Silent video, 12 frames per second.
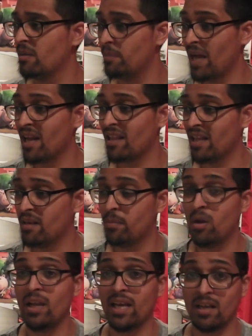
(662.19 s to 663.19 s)
back then
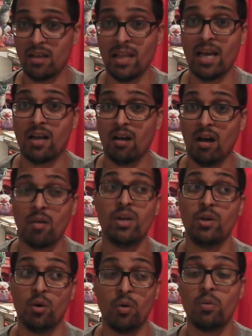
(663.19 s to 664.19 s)
pulling that card
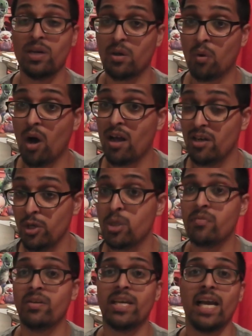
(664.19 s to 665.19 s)
when you're quite new
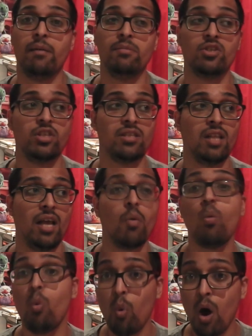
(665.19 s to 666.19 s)
to a game is just like,
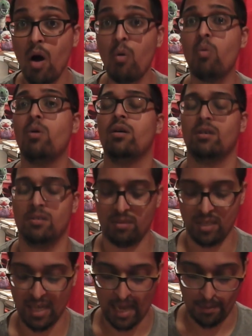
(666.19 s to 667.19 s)
whoa,
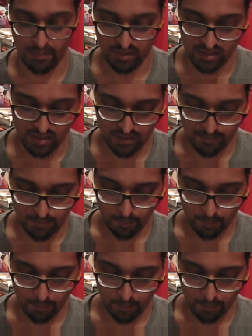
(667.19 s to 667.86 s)
it happens.